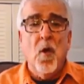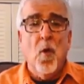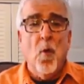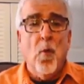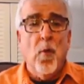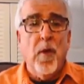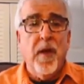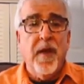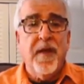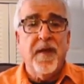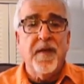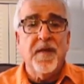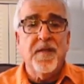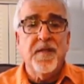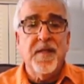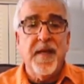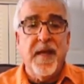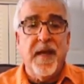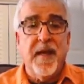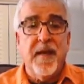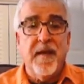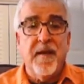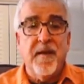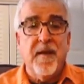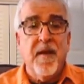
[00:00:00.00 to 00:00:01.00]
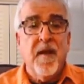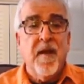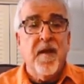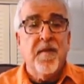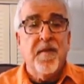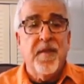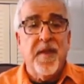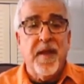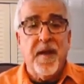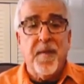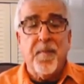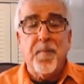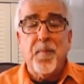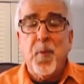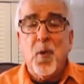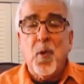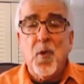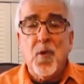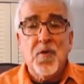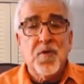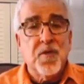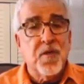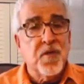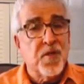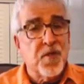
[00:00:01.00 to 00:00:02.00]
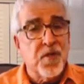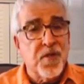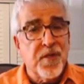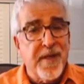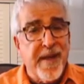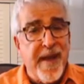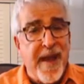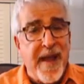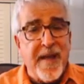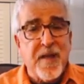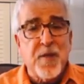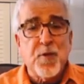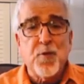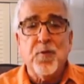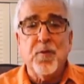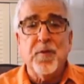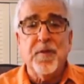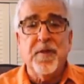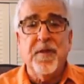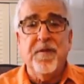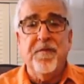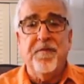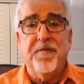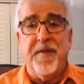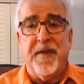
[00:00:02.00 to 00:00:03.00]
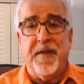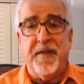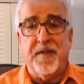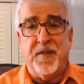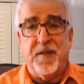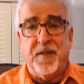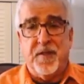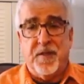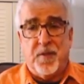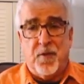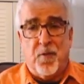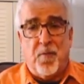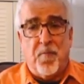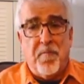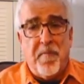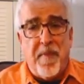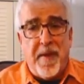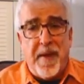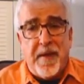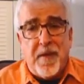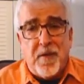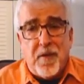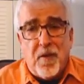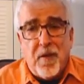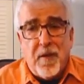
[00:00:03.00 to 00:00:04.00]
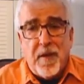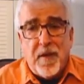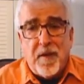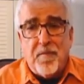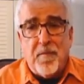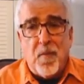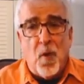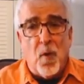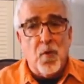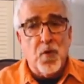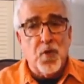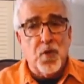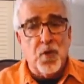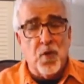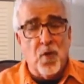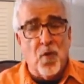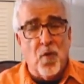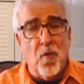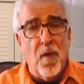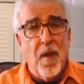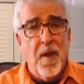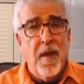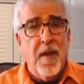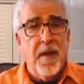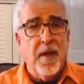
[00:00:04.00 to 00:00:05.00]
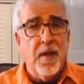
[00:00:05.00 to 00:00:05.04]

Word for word: we contend that a person's natural defenses, their mental and emotional